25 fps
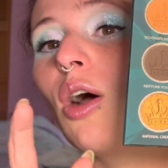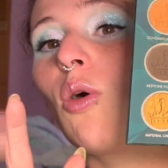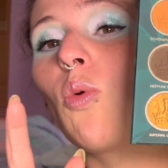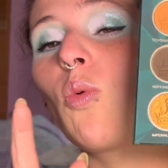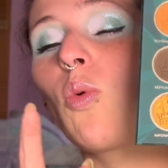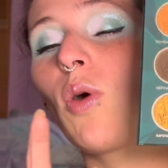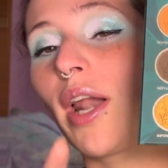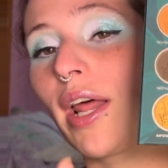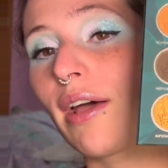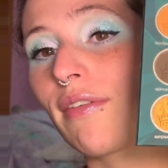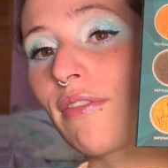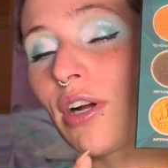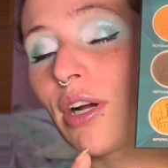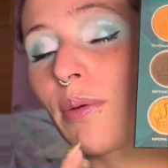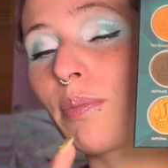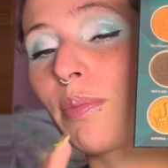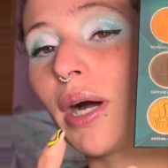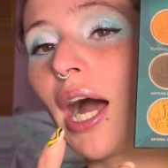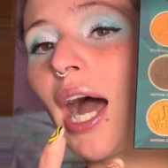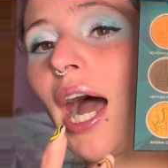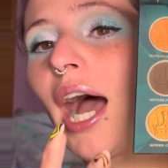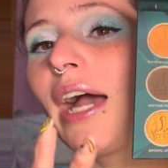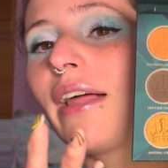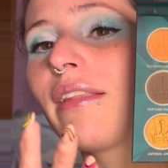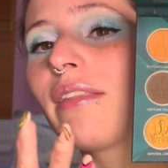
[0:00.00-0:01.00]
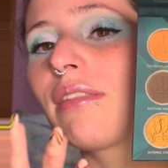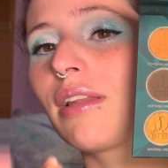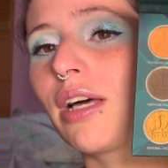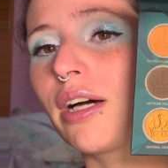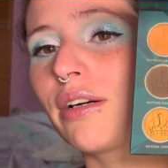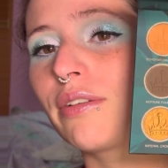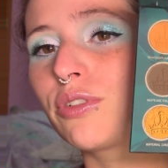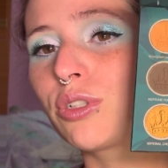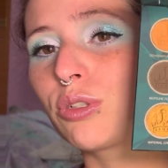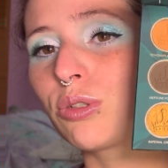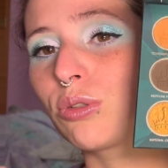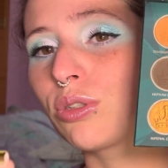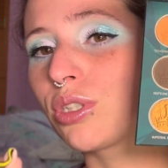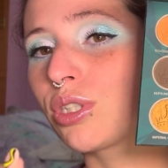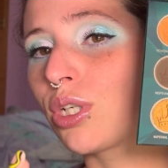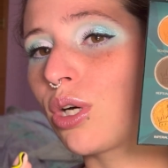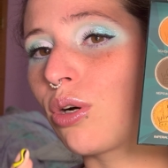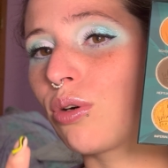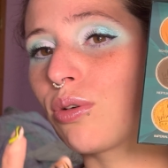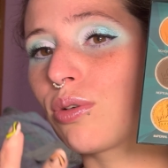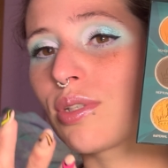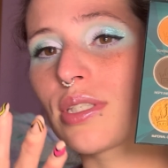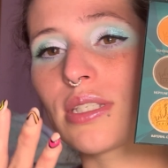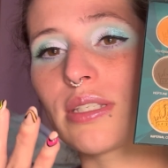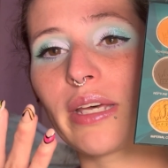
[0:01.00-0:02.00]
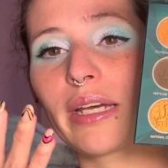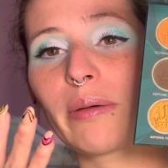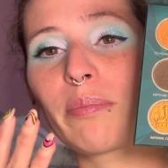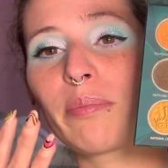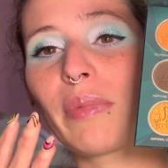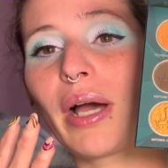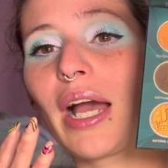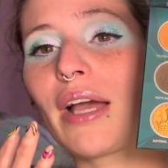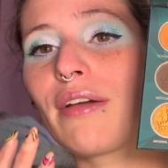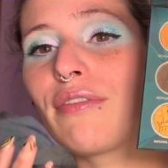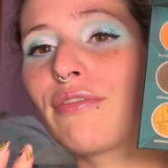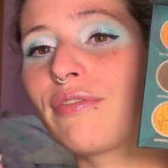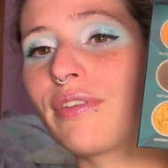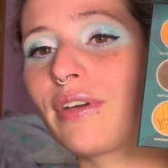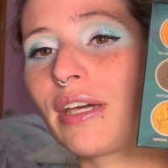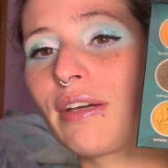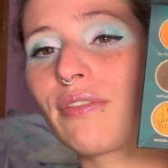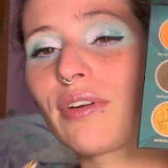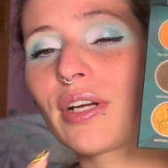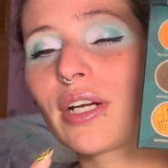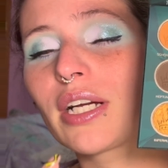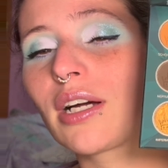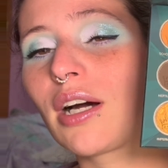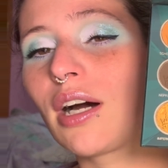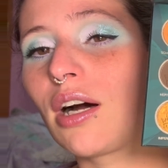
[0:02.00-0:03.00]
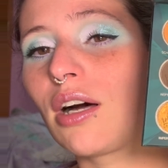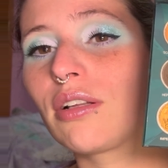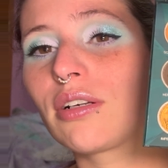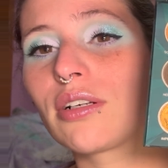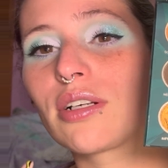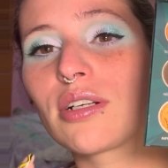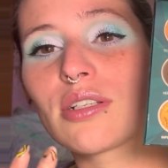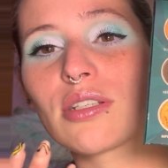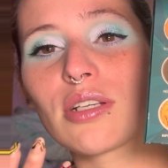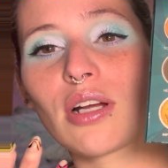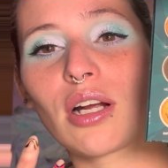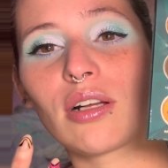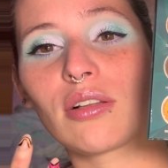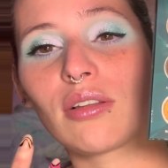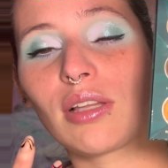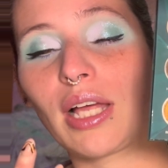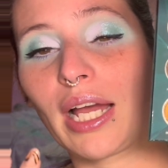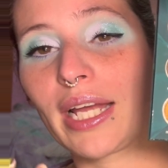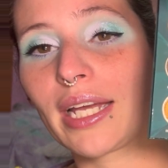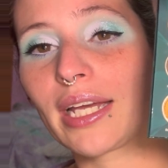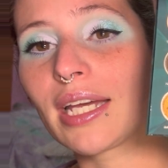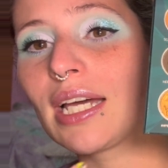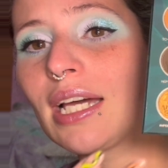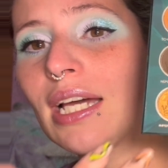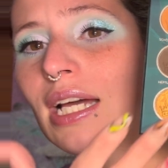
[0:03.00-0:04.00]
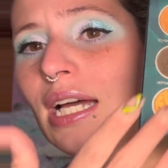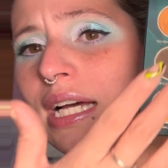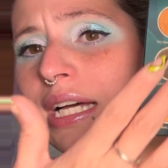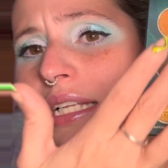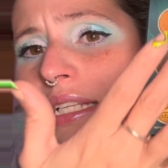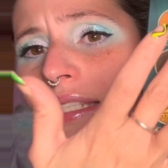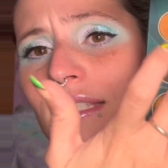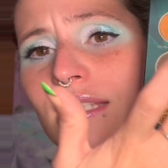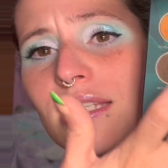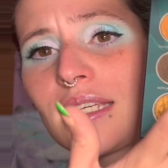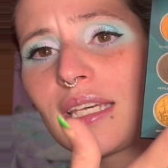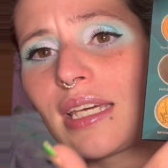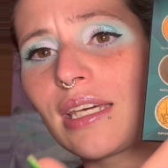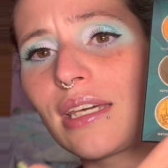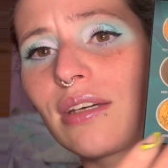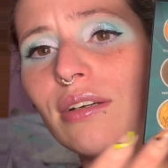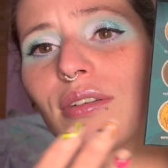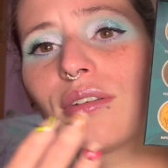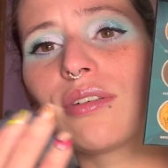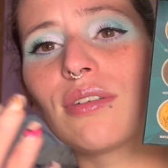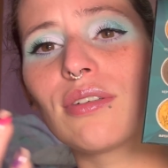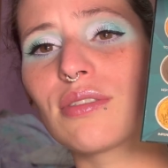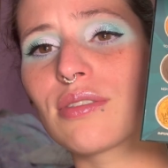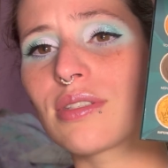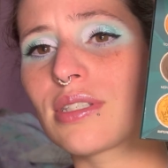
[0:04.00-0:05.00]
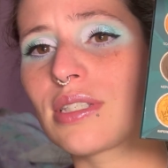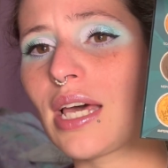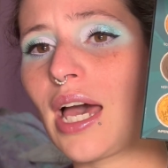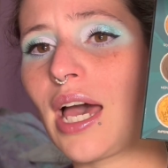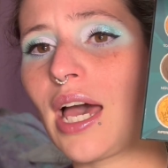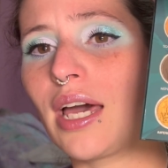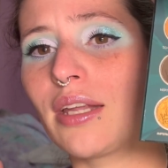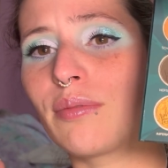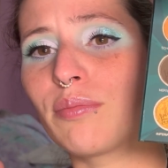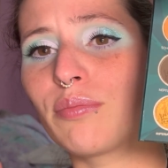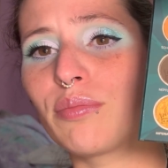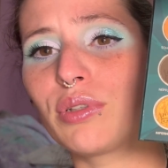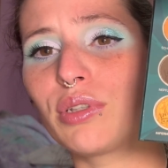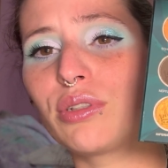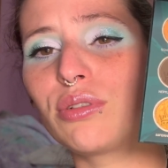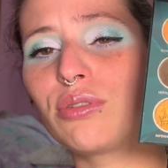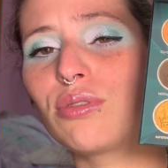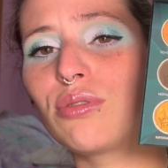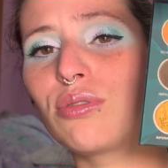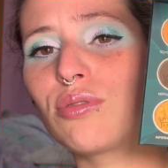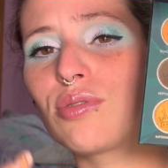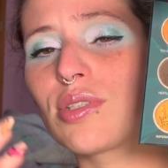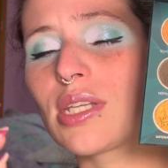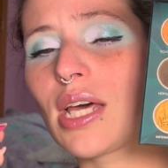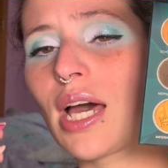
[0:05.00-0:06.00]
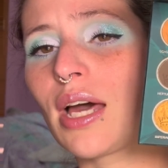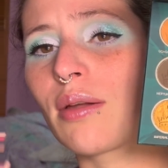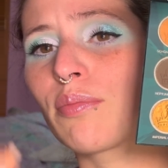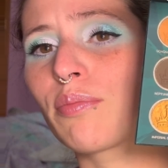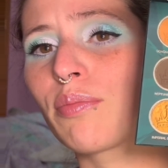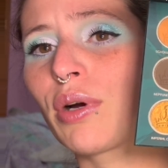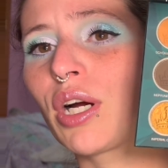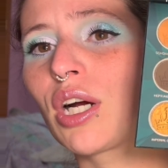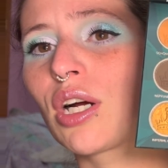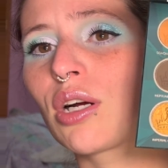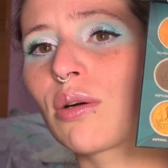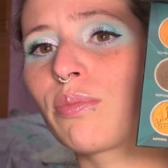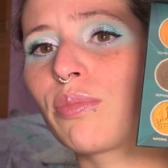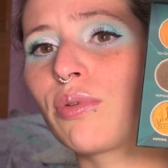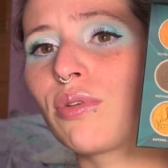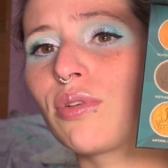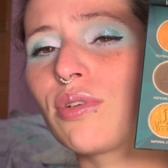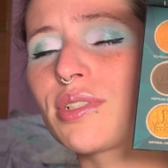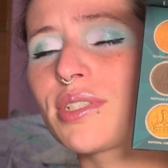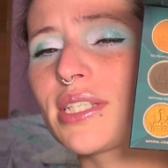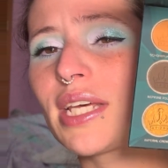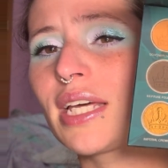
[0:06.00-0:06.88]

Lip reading: whatever, but I love jewel tones. Like my favorite colors are like teals and blues and purples